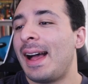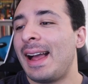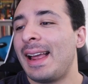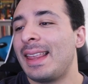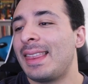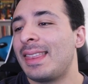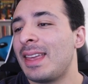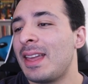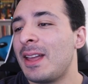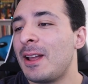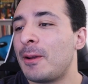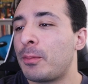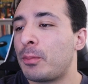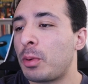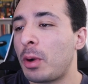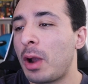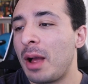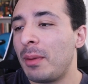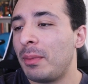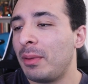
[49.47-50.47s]
I think
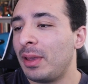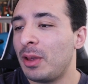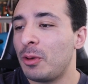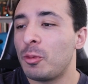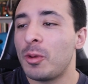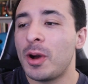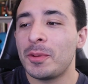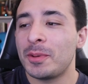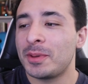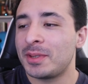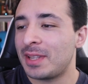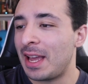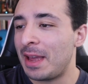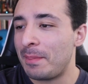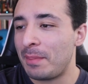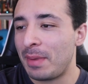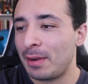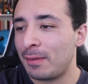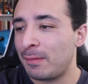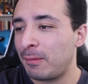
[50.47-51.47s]
probably what was I
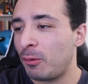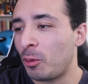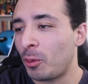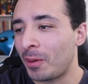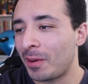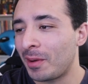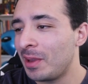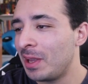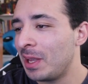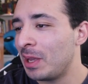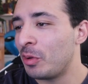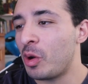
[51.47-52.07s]
made for